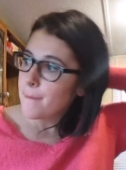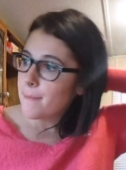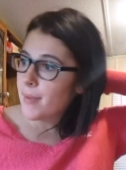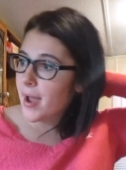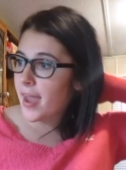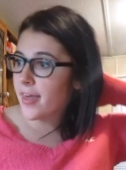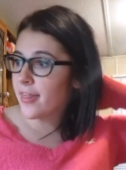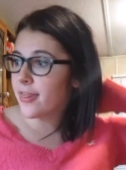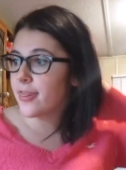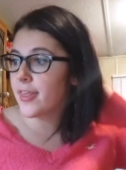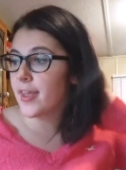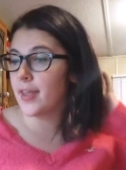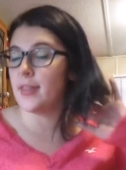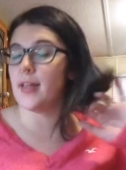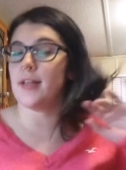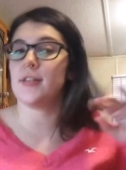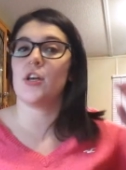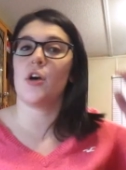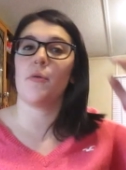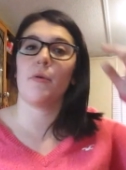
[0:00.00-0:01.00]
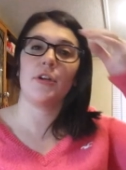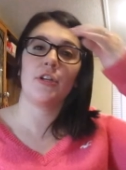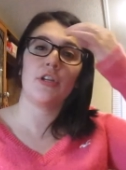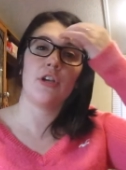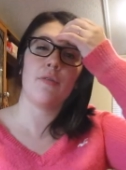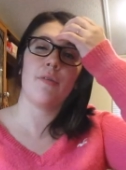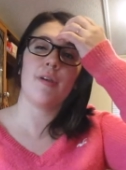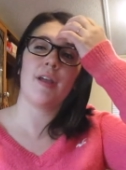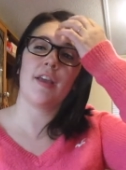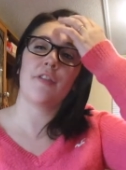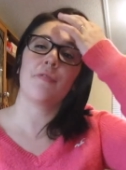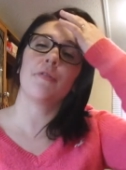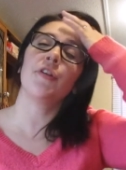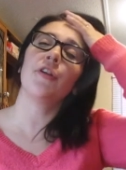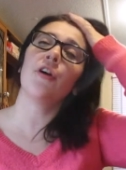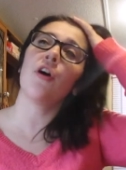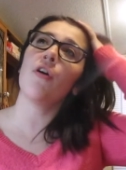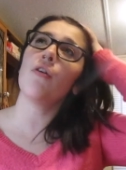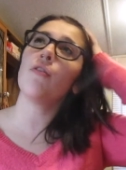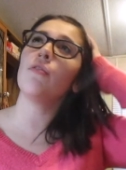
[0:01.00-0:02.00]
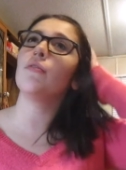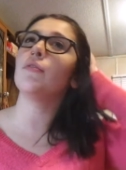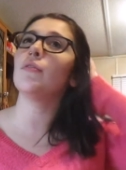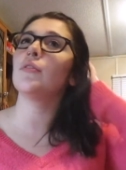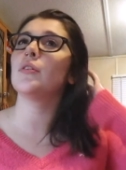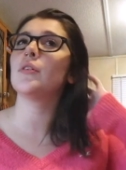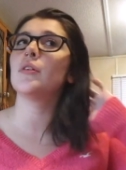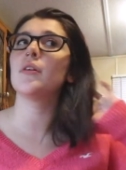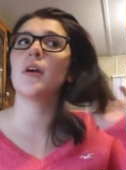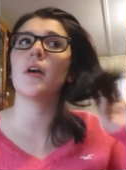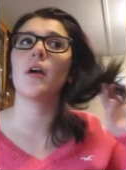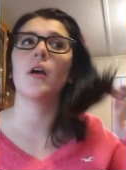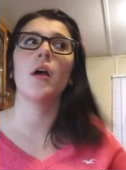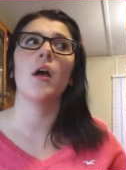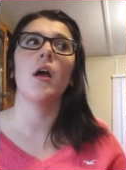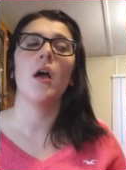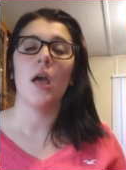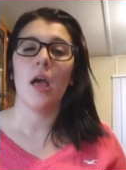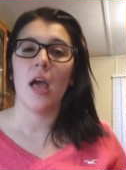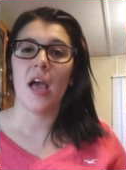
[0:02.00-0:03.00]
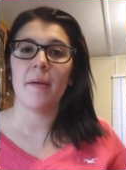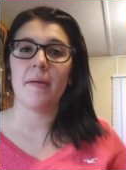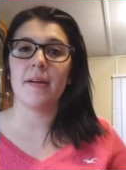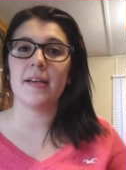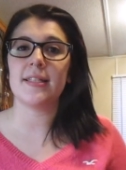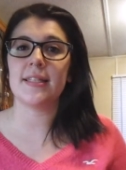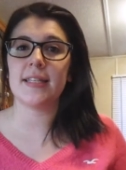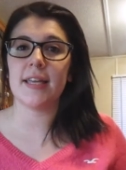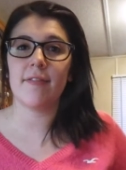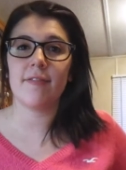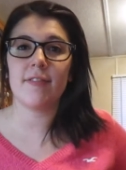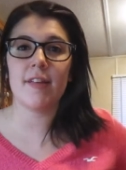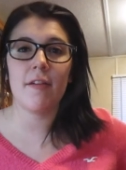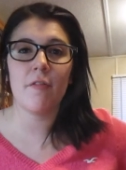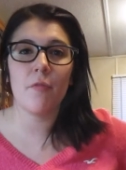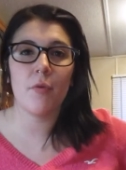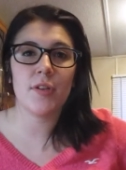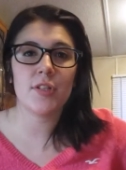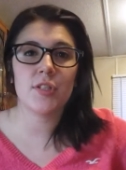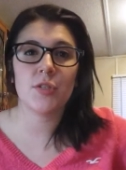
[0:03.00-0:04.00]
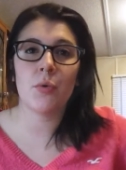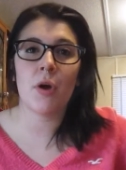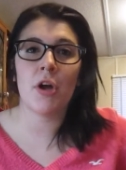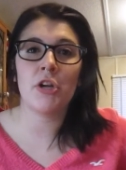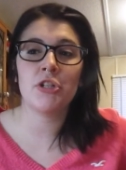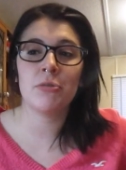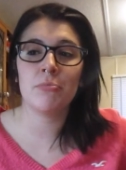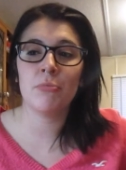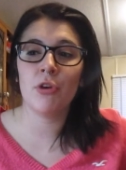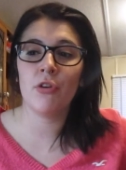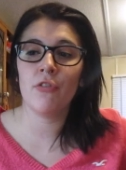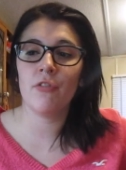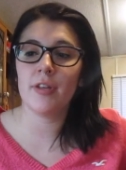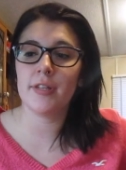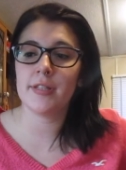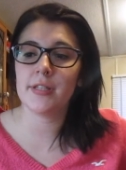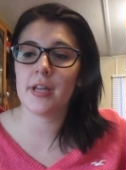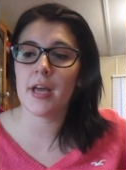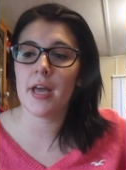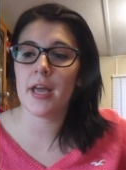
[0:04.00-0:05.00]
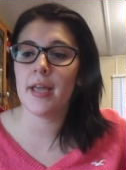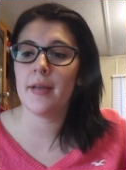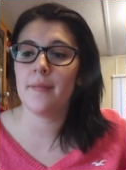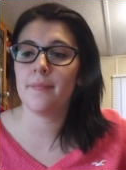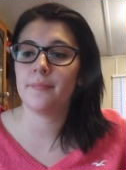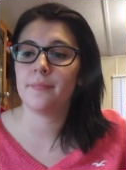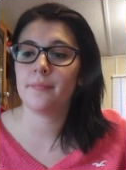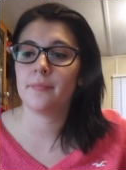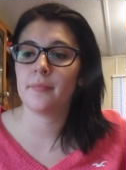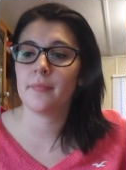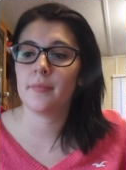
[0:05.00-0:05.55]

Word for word: But I think that's all we're doing. If you don't, let me see if David wants to watch a movie tonight.